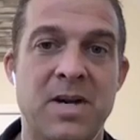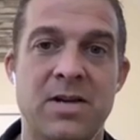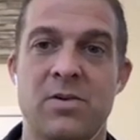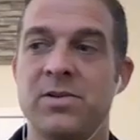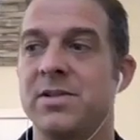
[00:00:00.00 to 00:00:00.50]

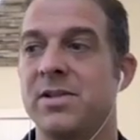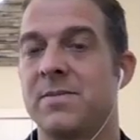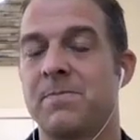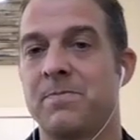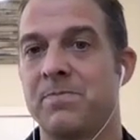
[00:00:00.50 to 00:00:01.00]
goal is to
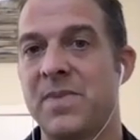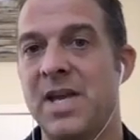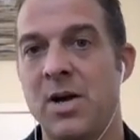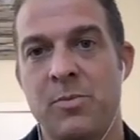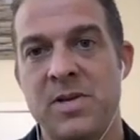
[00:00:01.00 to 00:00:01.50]

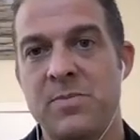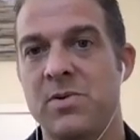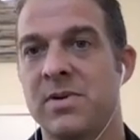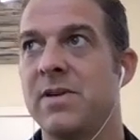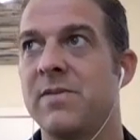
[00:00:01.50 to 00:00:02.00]
help
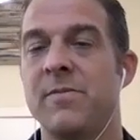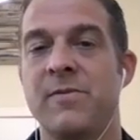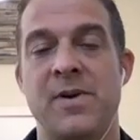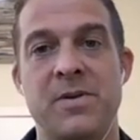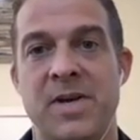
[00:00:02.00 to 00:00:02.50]
people, give them
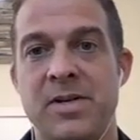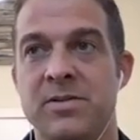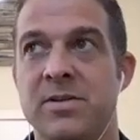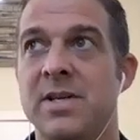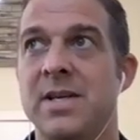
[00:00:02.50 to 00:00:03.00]

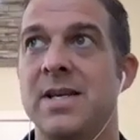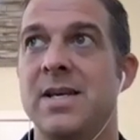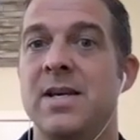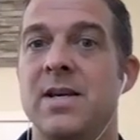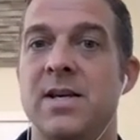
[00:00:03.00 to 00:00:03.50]
fundamentals,
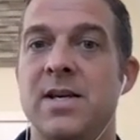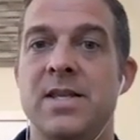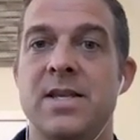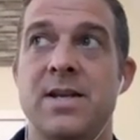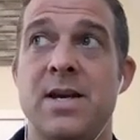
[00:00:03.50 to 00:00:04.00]
and
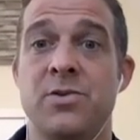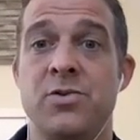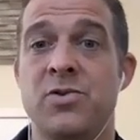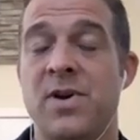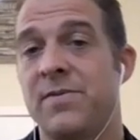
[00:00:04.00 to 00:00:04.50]
then now you
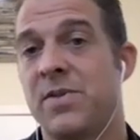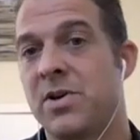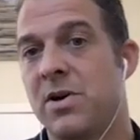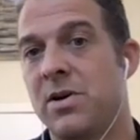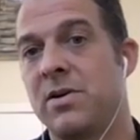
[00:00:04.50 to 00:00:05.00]
drive the
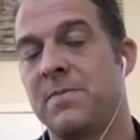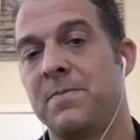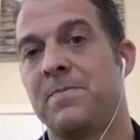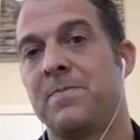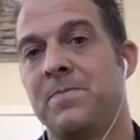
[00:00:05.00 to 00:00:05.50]
car,
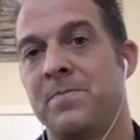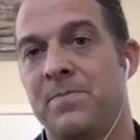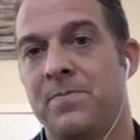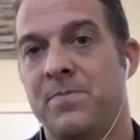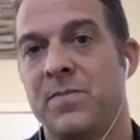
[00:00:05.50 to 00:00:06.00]

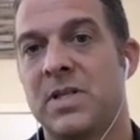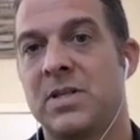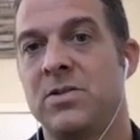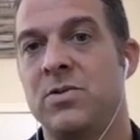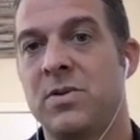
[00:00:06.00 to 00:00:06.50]

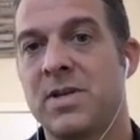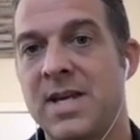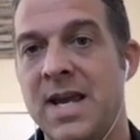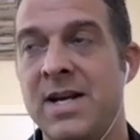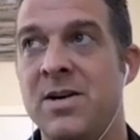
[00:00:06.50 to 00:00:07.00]
because you
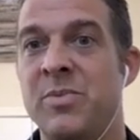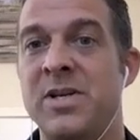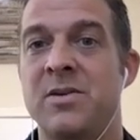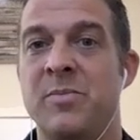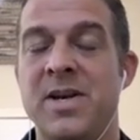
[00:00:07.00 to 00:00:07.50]
cannot be
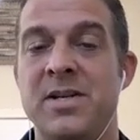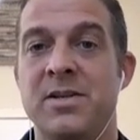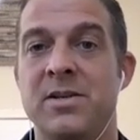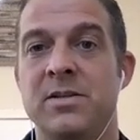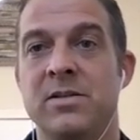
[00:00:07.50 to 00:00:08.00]

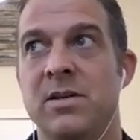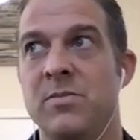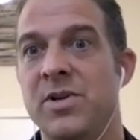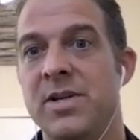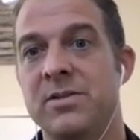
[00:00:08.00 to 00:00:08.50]
dependent on
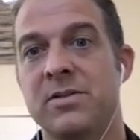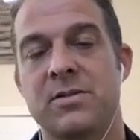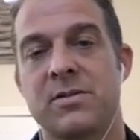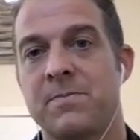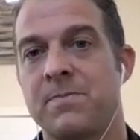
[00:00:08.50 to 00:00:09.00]
someone
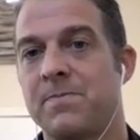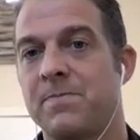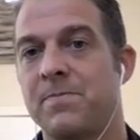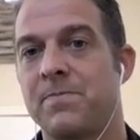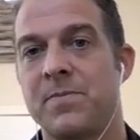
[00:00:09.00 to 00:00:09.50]
else.
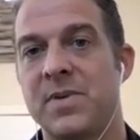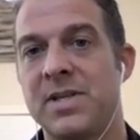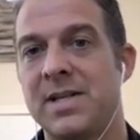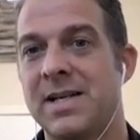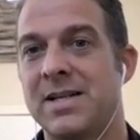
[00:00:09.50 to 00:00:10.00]

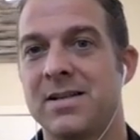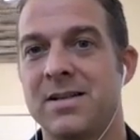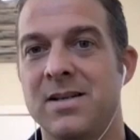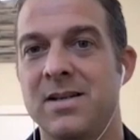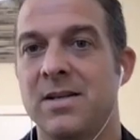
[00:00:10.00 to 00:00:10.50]
And like,
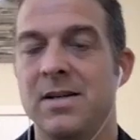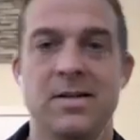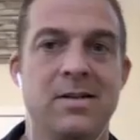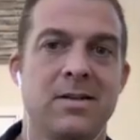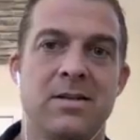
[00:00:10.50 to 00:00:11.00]

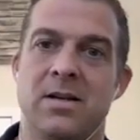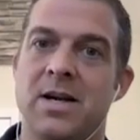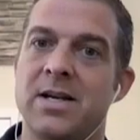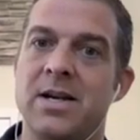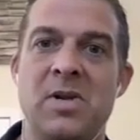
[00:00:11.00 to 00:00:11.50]

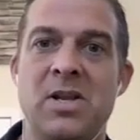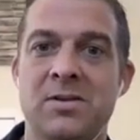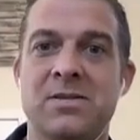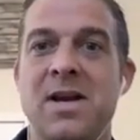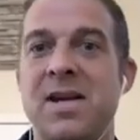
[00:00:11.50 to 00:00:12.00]
I come
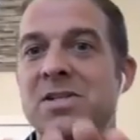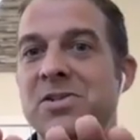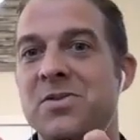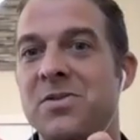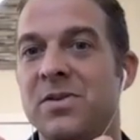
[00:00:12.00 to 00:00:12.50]
alongside
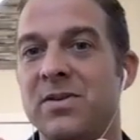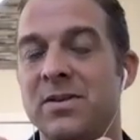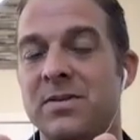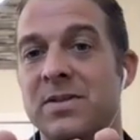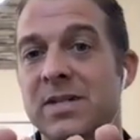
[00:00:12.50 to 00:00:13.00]
you,
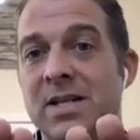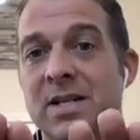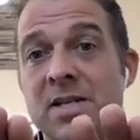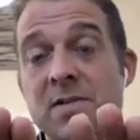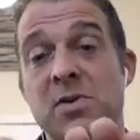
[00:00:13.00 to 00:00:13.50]

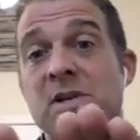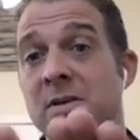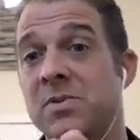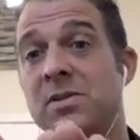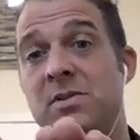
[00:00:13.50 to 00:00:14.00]
give you
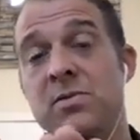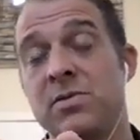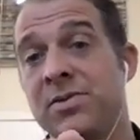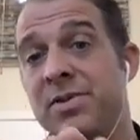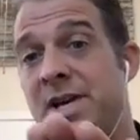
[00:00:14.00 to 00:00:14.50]
tips and
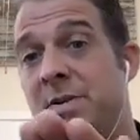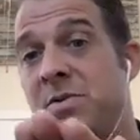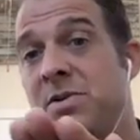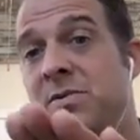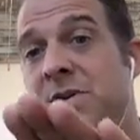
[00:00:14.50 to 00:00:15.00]
tools and help
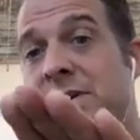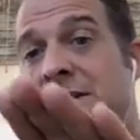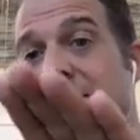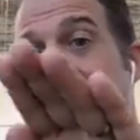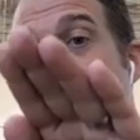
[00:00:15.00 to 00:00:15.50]
you, and